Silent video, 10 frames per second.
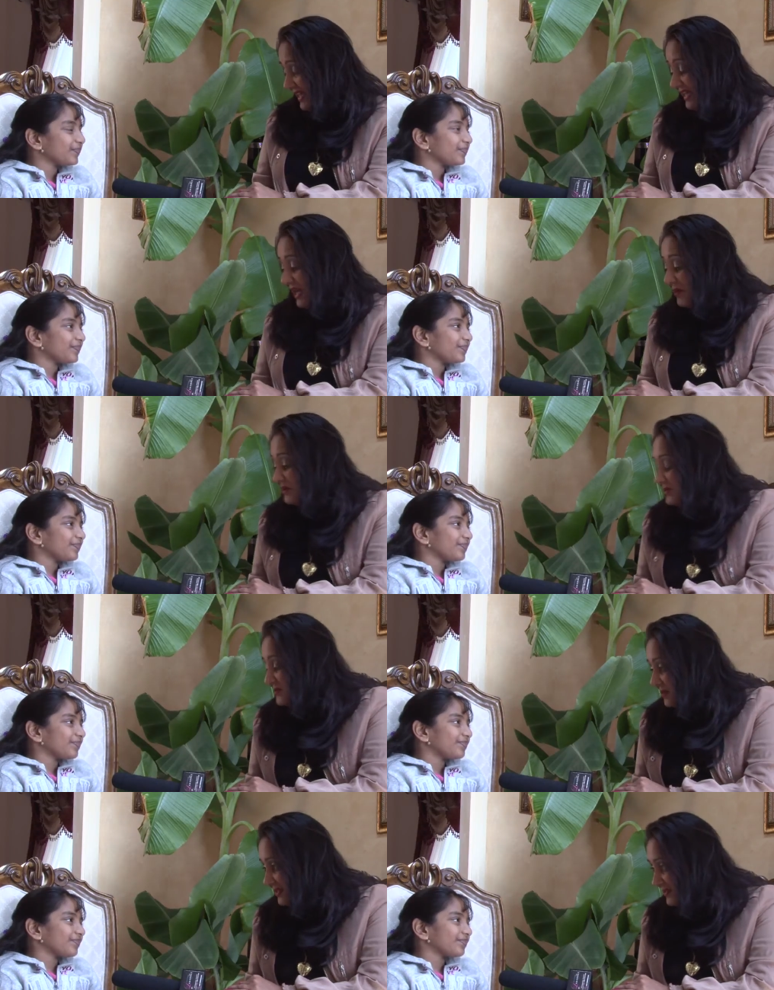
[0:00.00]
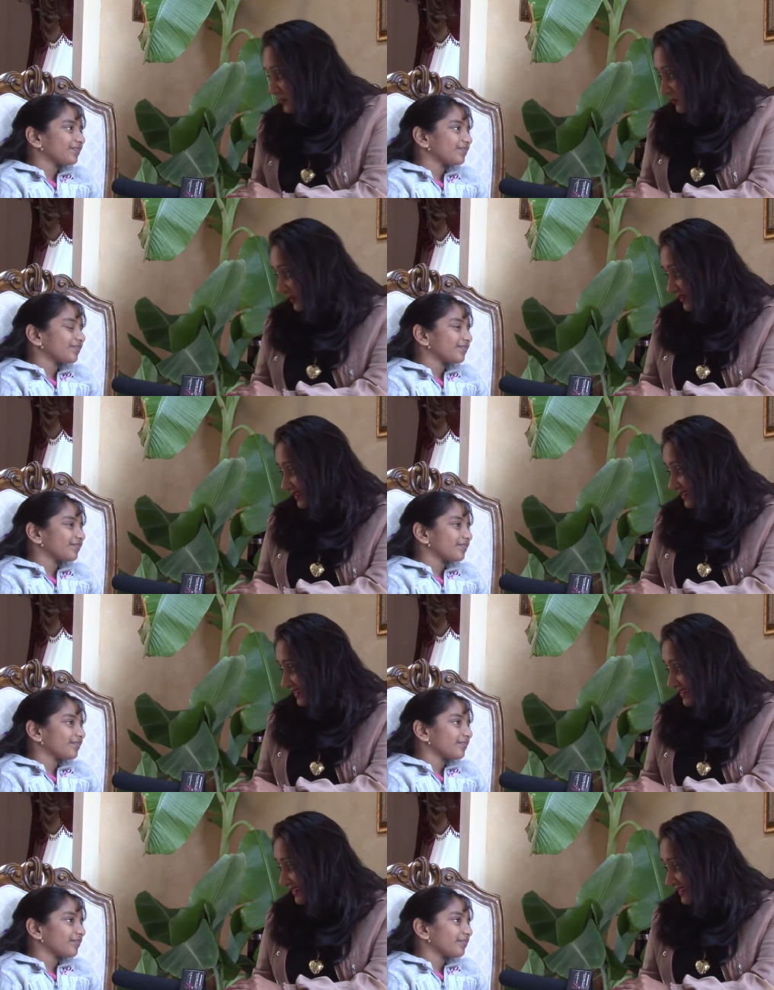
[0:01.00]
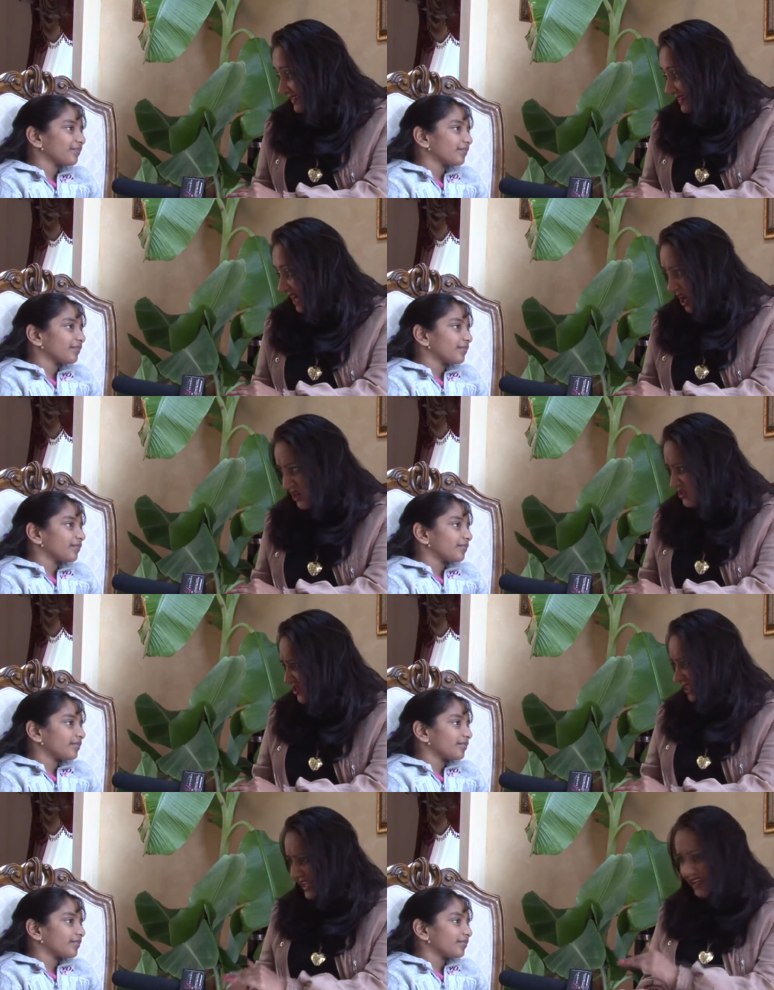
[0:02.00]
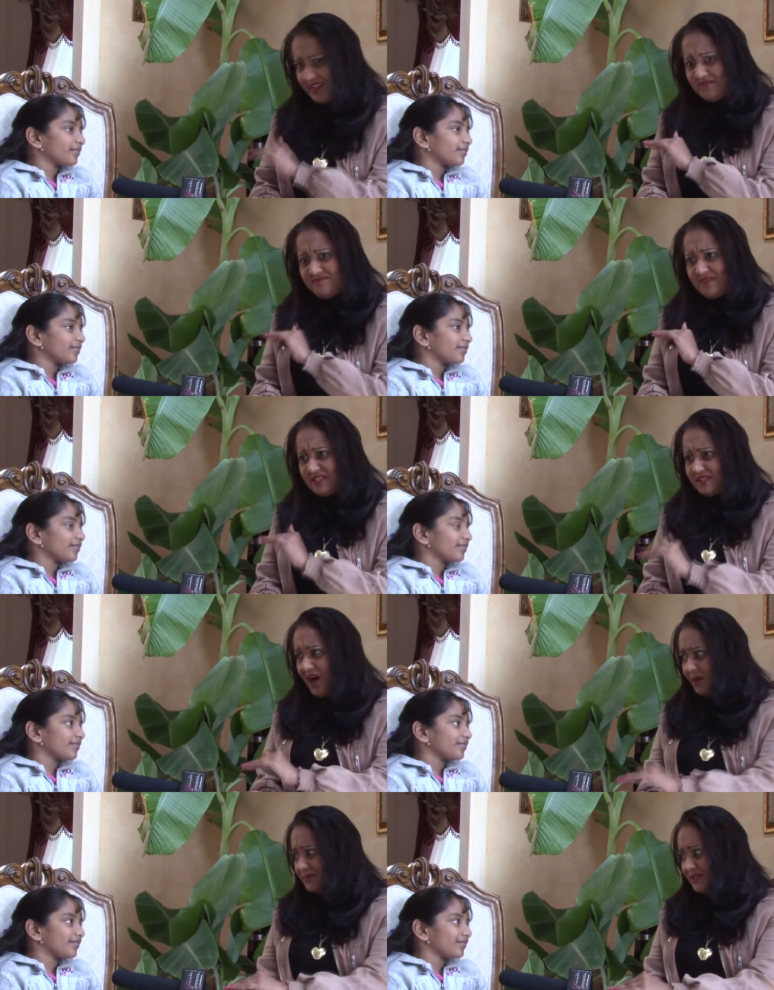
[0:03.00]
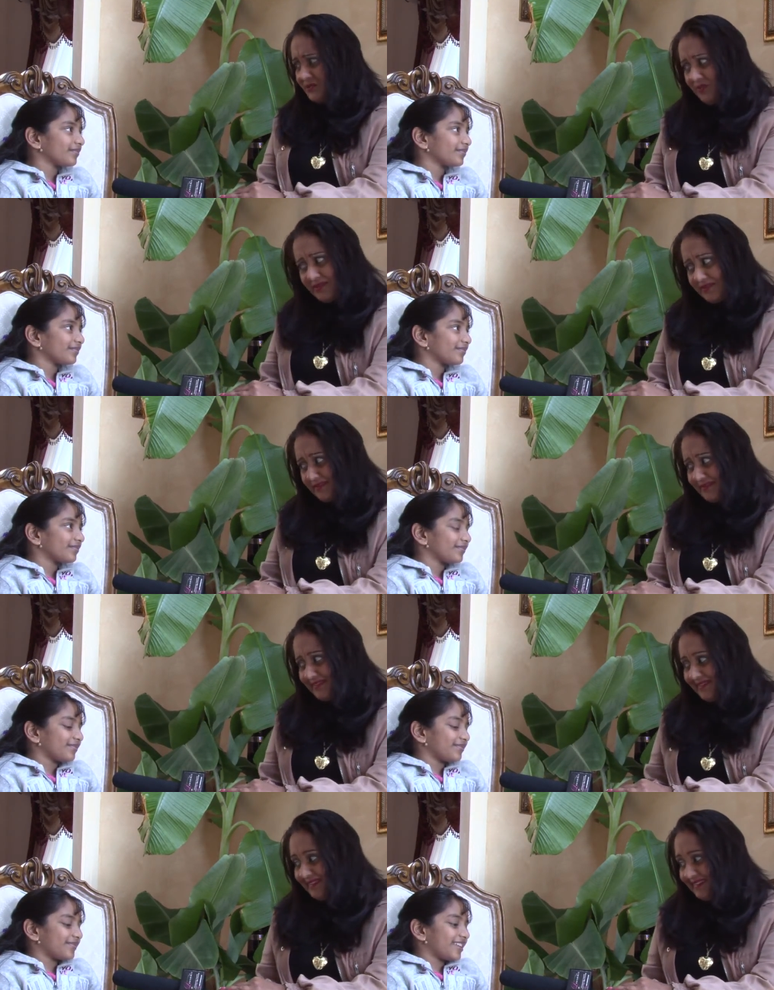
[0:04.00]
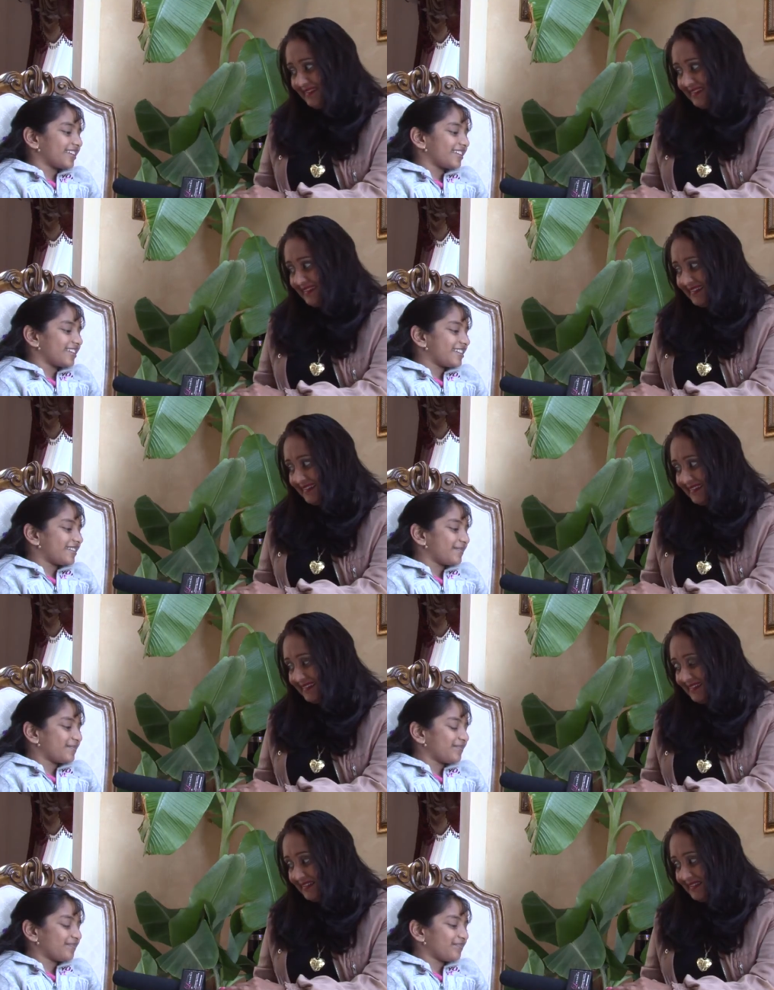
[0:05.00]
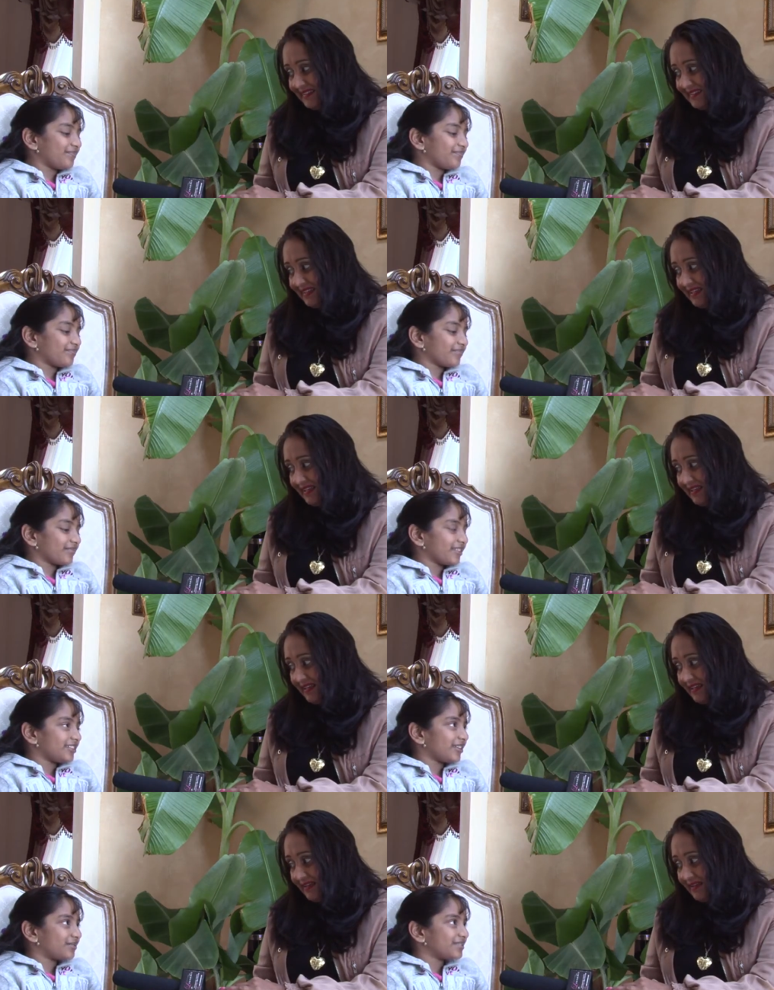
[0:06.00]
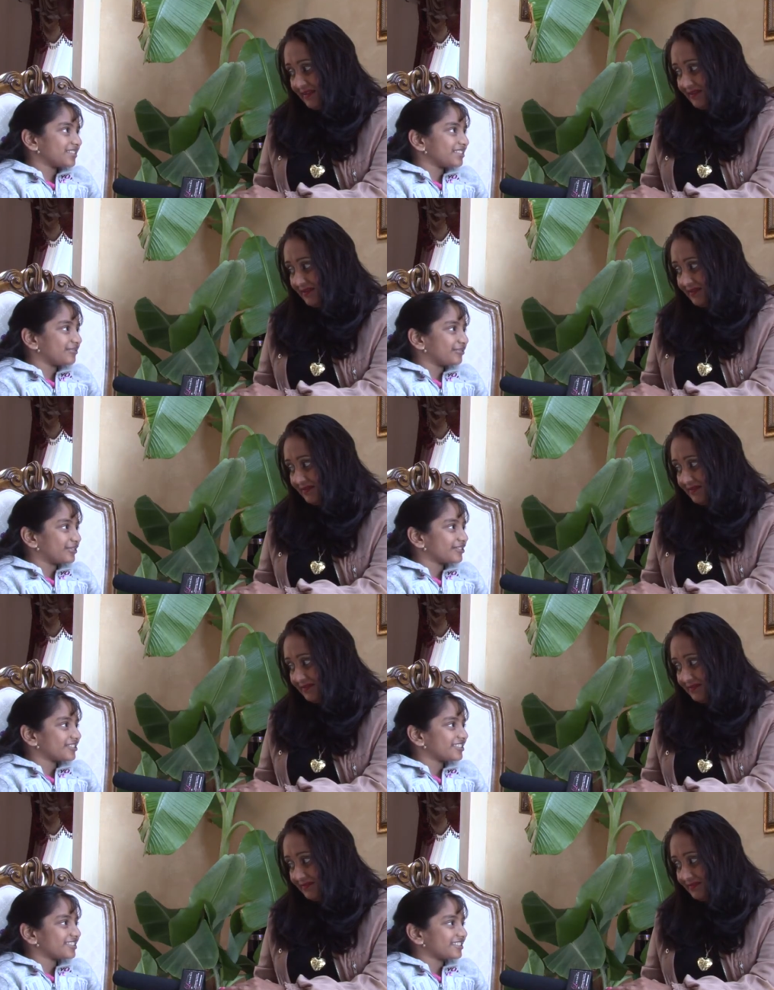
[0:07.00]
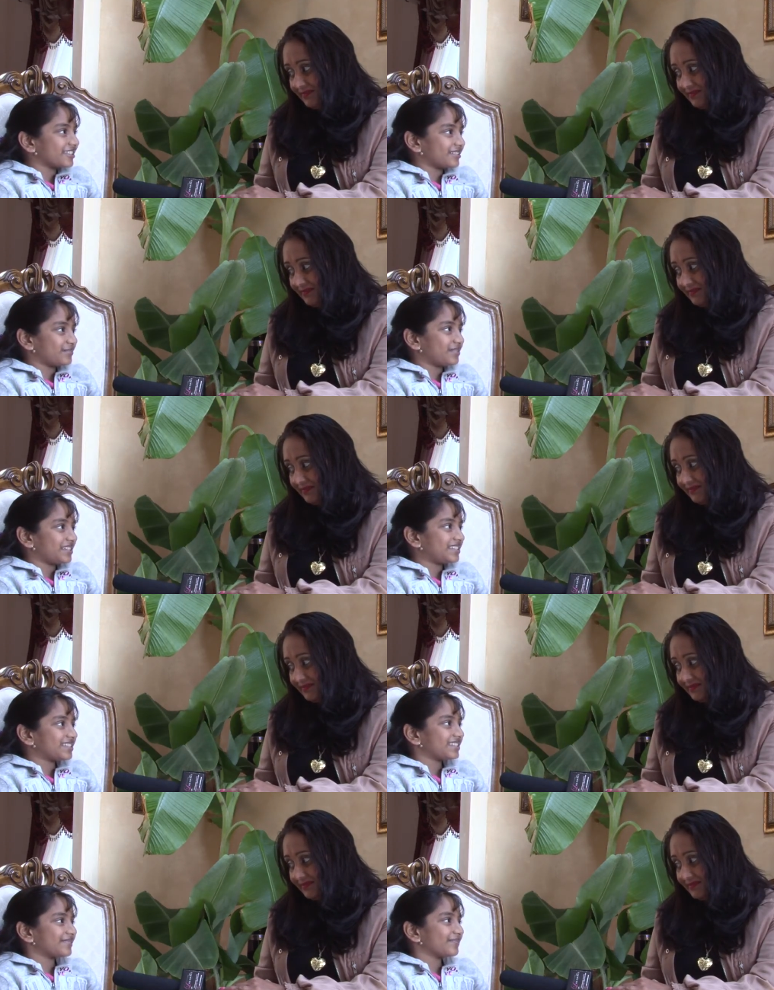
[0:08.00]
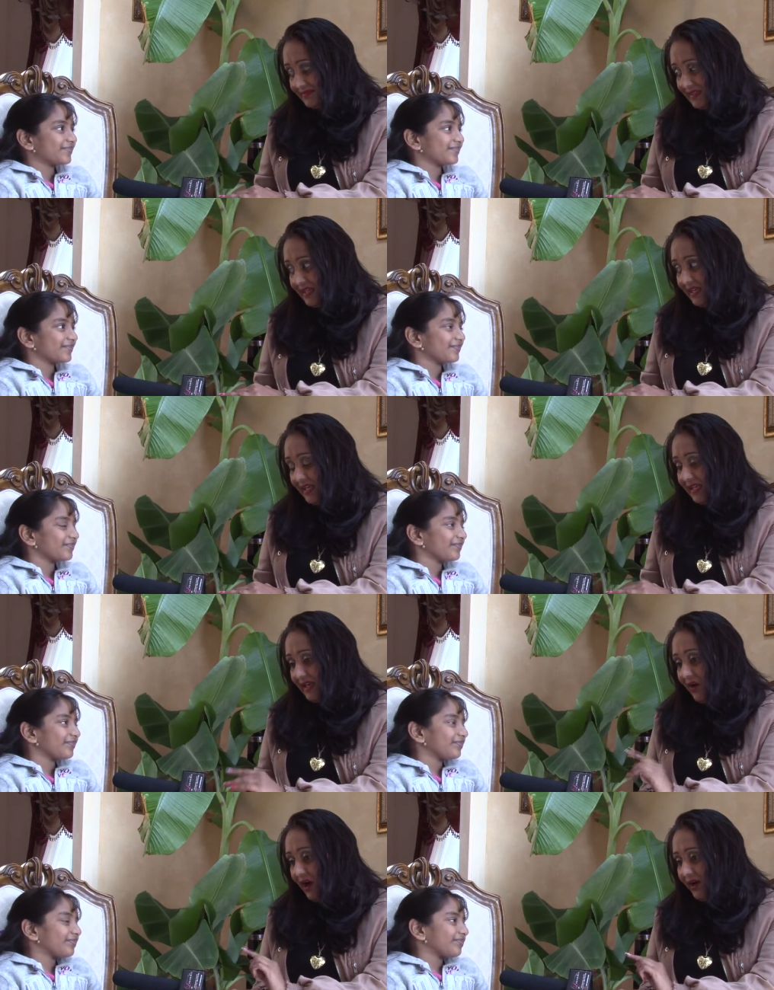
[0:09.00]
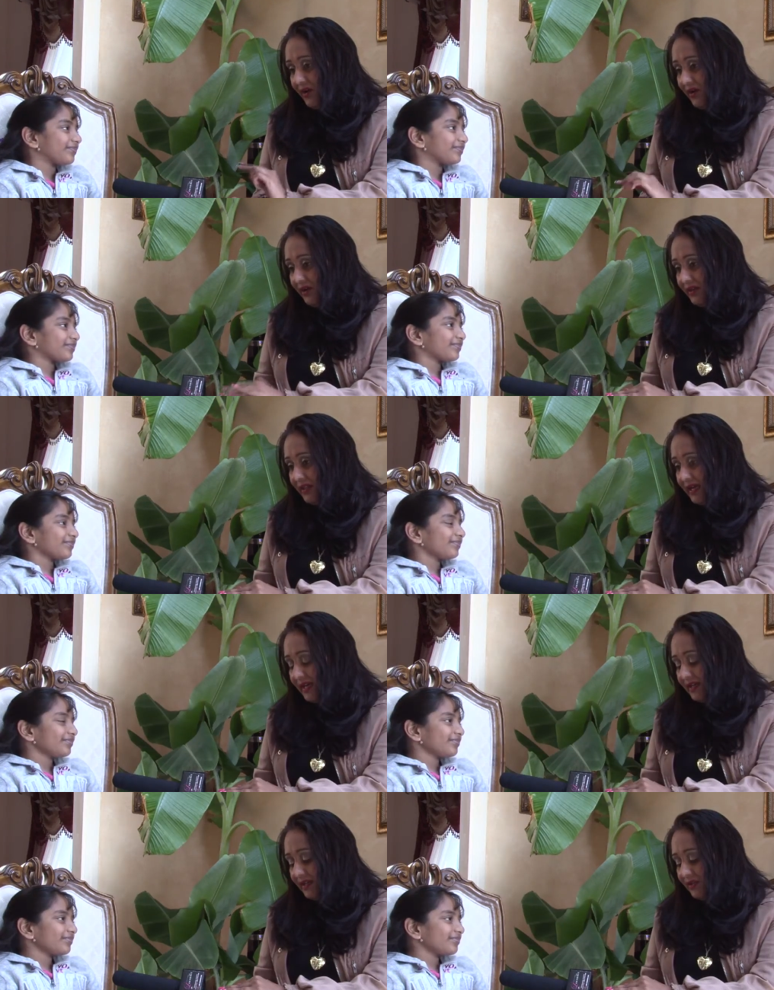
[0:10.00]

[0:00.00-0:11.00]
Speaker 1: And how are you doing in school? I heard you're like a top student.
Speaker 2: Yeah. I always in first and second place.
Speaker 1: Now I heard that